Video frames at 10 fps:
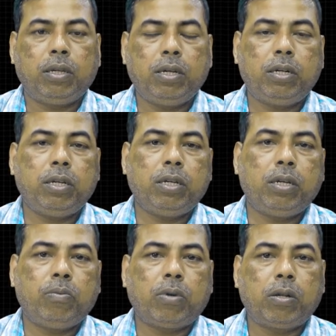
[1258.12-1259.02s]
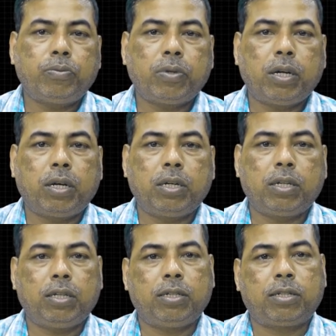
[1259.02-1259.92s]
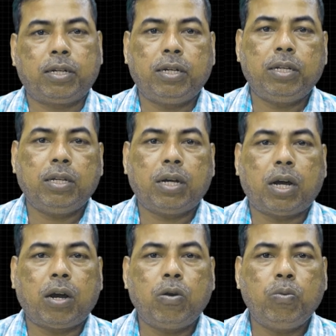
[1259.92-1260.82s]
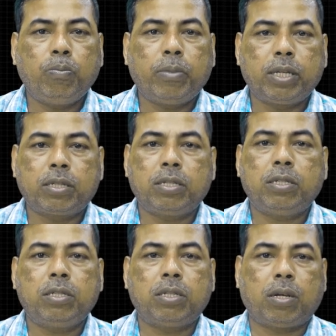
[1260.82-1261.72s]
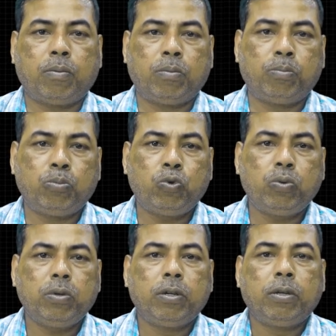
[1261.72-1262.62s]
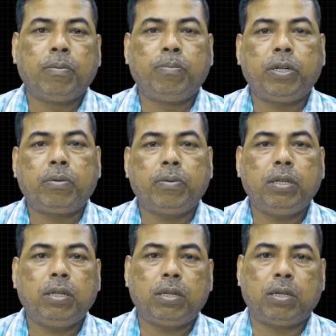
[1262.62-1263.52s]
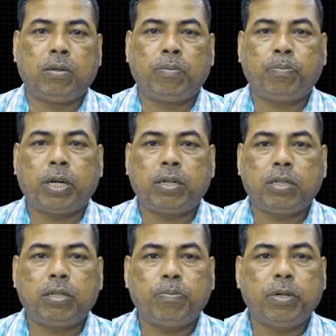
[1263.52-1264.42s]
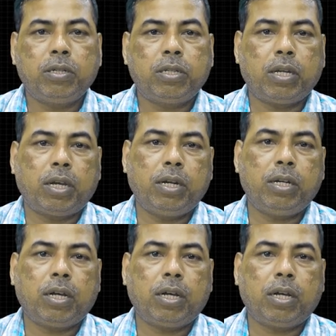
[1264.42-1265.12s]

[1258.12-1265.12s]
It involves understanding how messages move between participants and